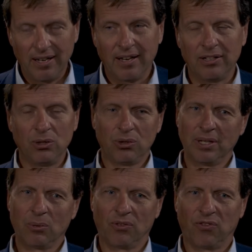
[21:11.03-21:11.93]
And you
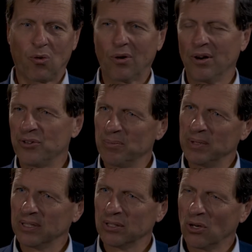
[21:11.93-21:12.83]
think with $400 million,